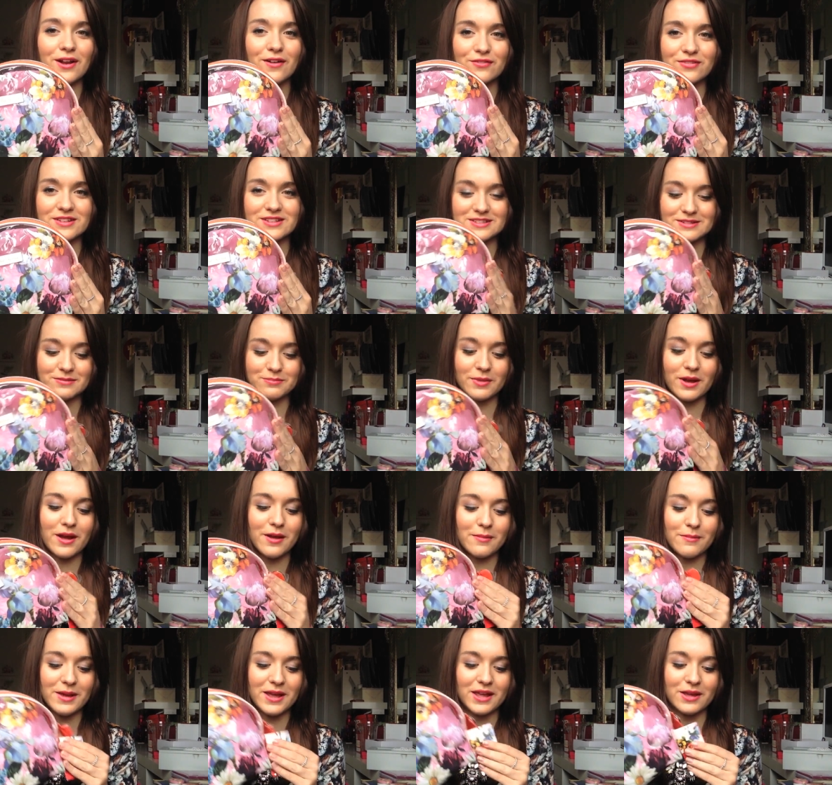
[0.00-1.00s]
love this
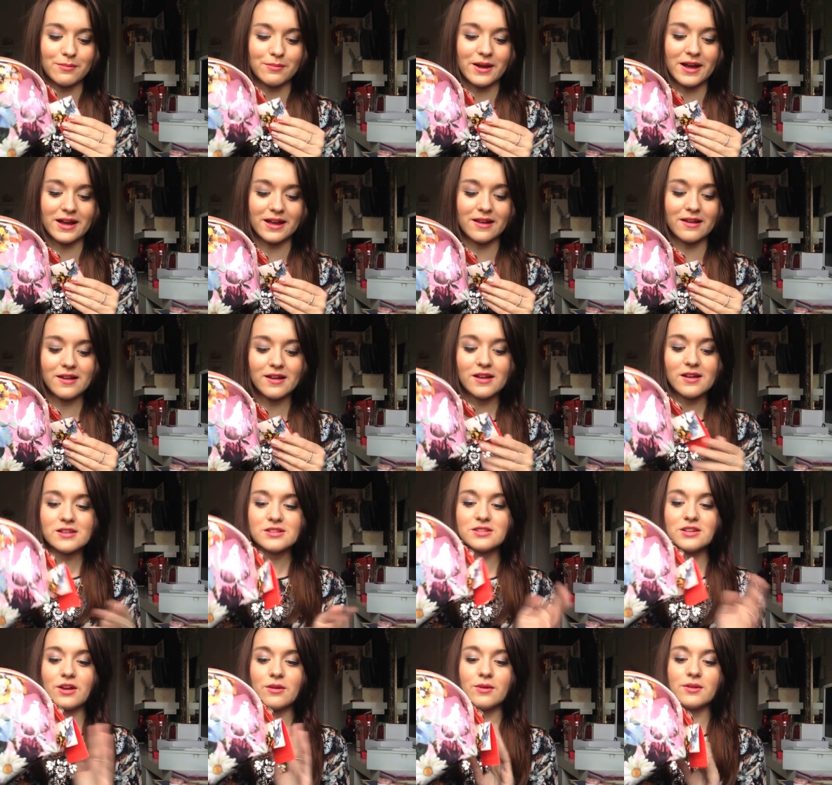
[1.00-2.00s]
uh, make it bag.
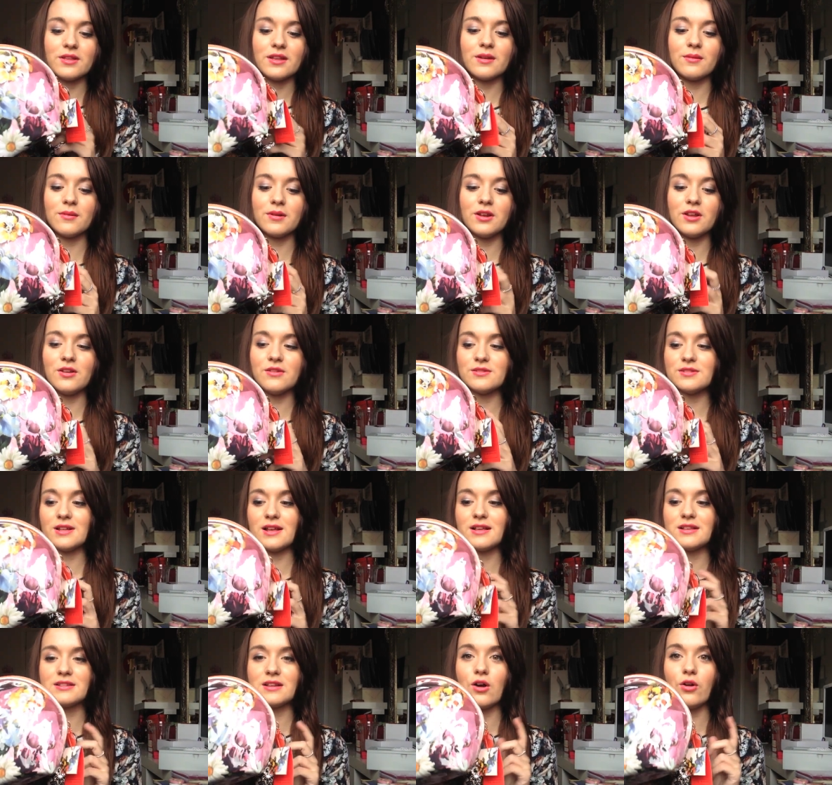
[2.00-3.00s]
So I think I'm going to use
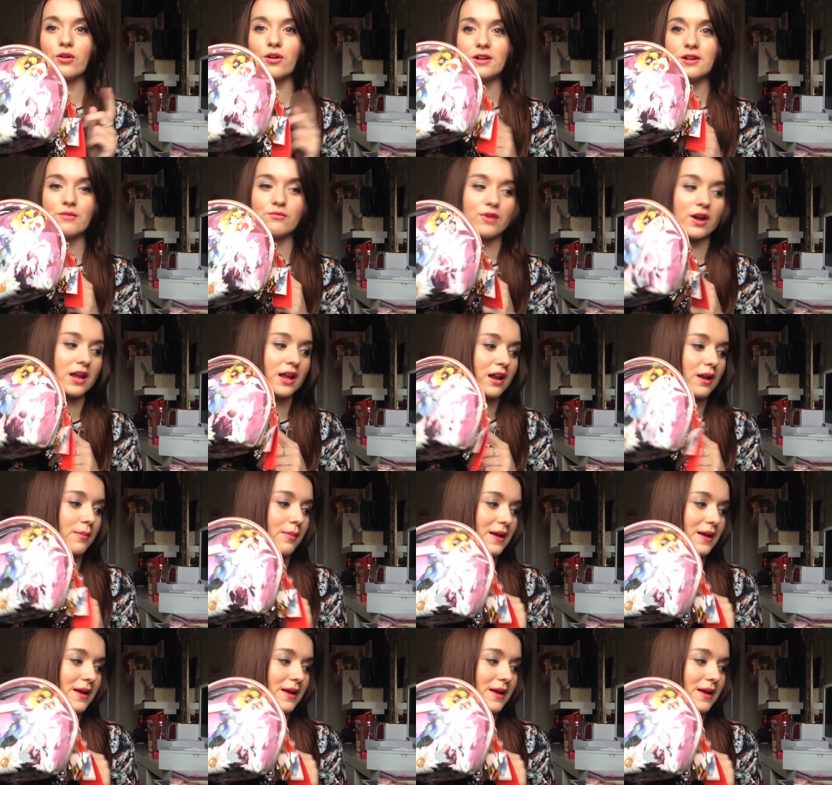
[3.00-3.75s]
this on a regular